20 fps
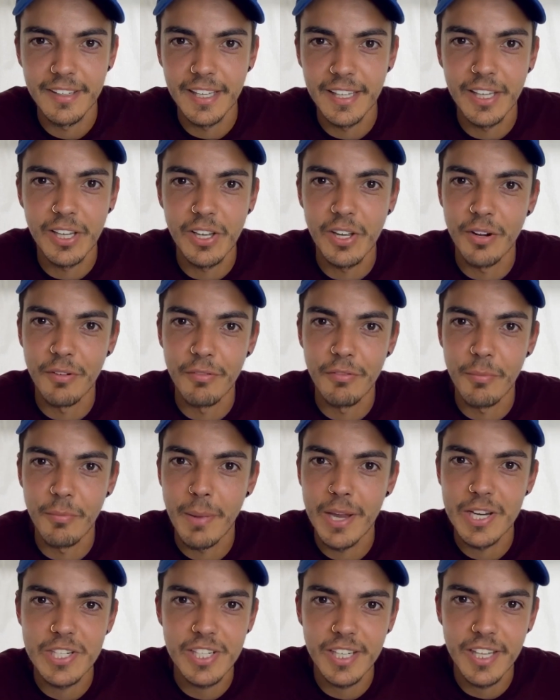he could have
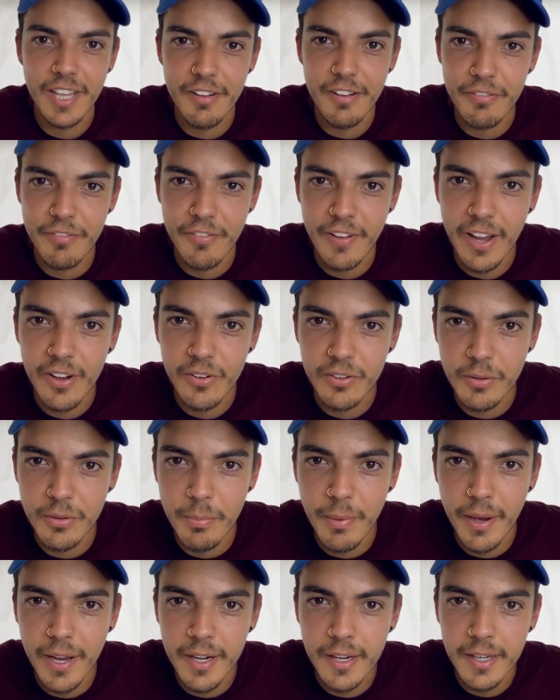imagined we have
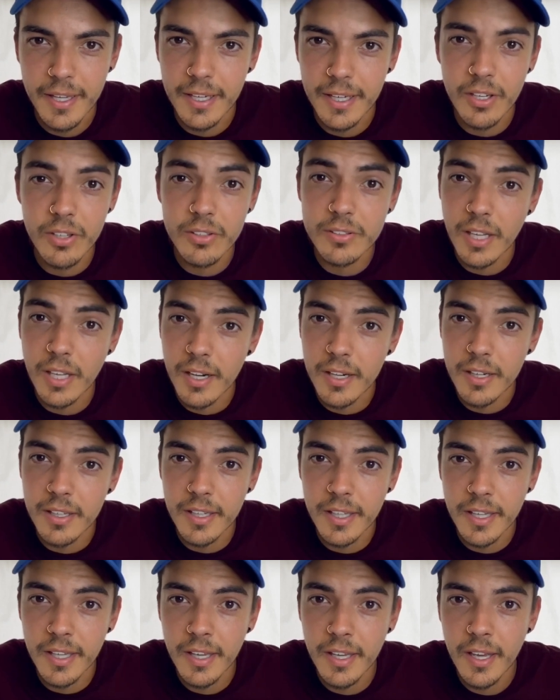found, but it looked
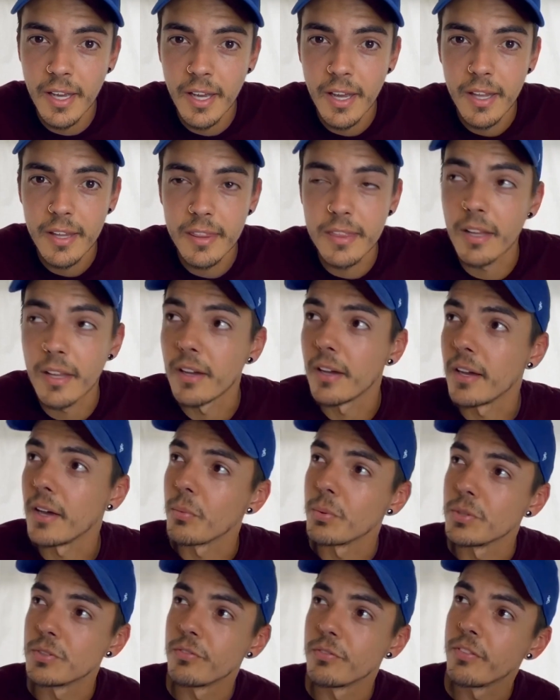ugly.
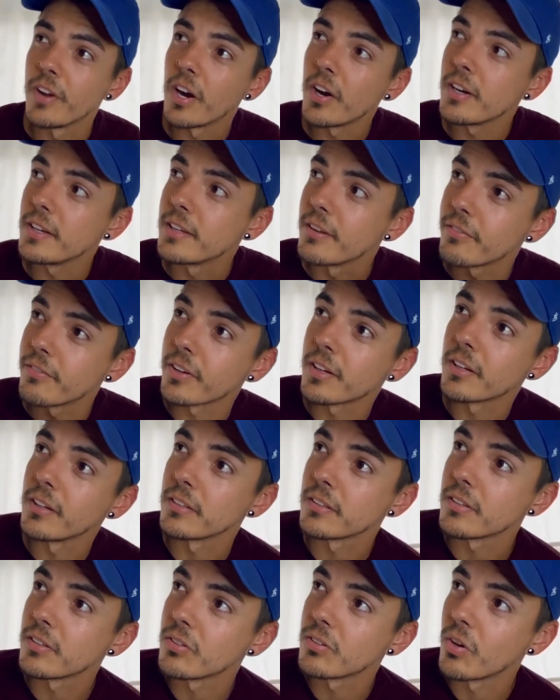It was very
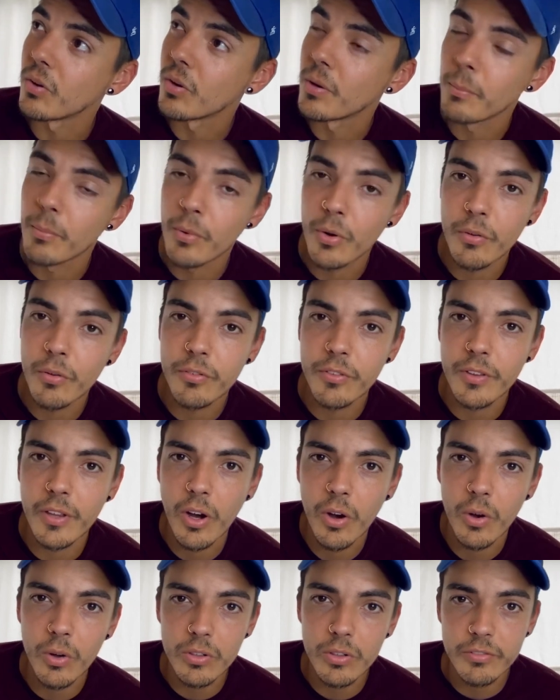difficult to remove
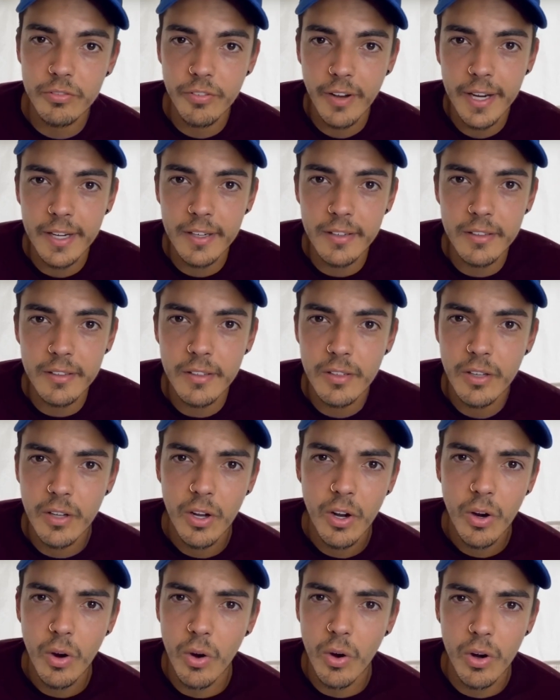the old vinyl
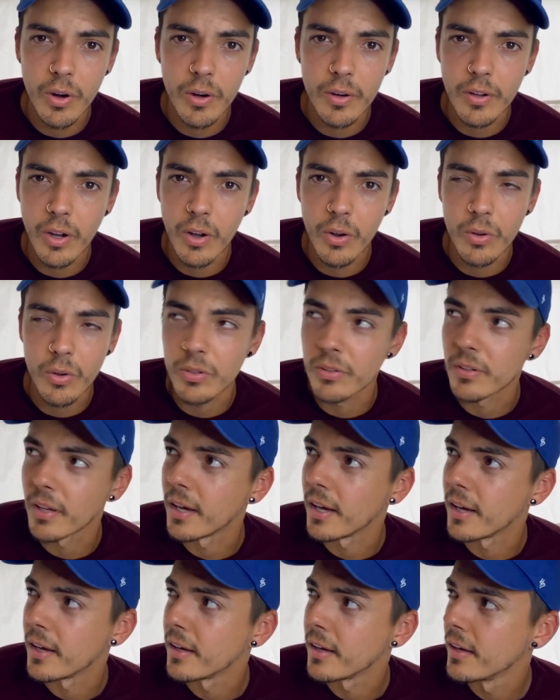or
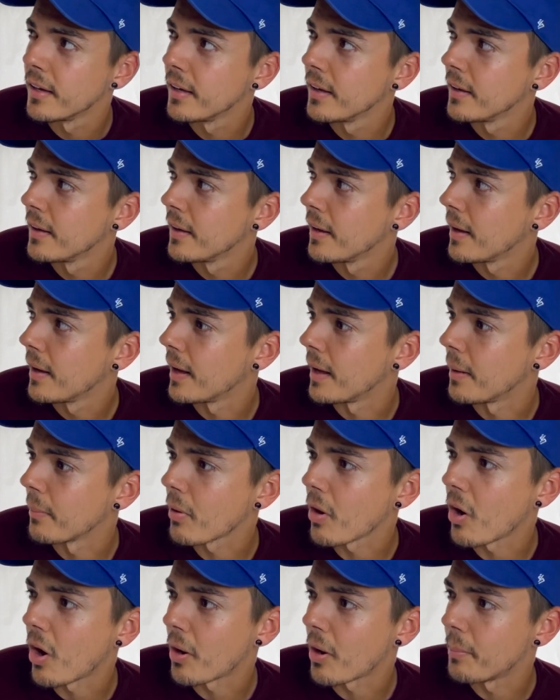old
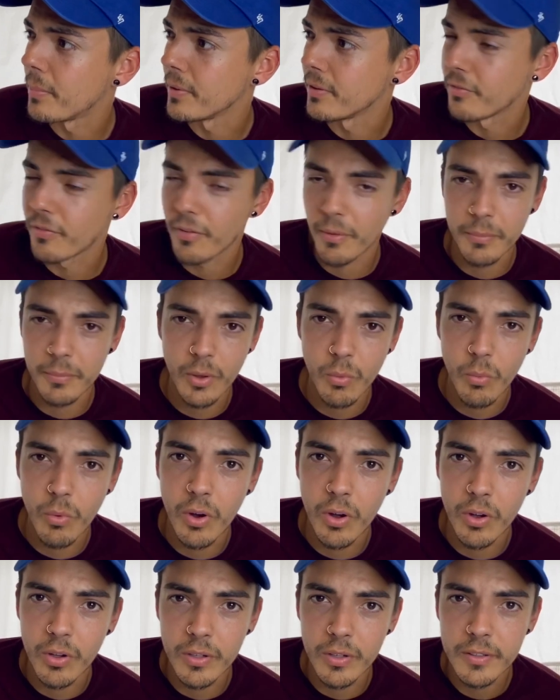carpet from the
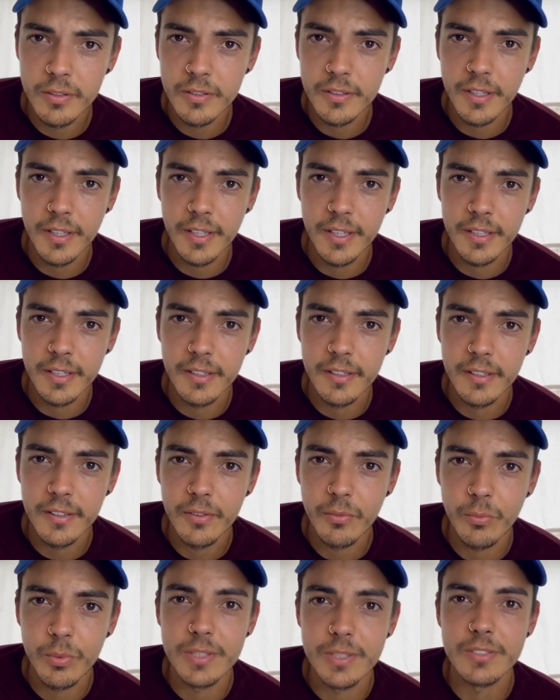wall. It
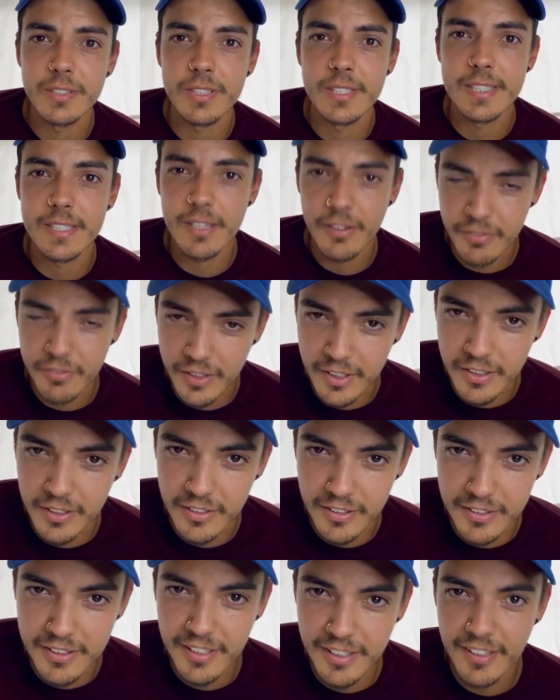was
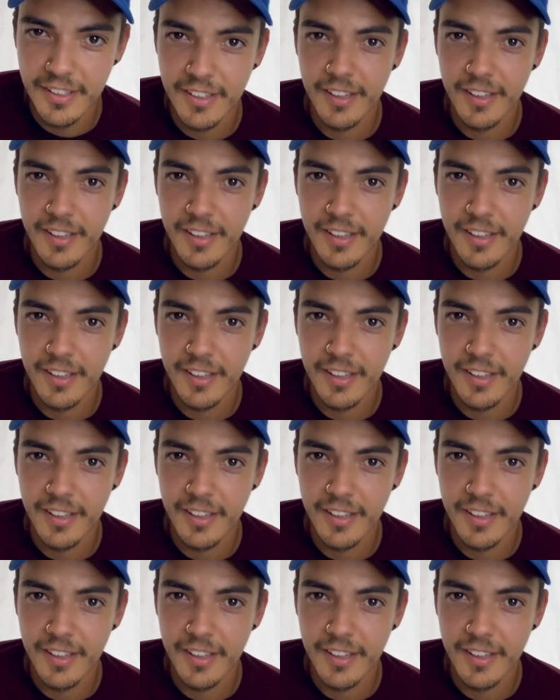difficult.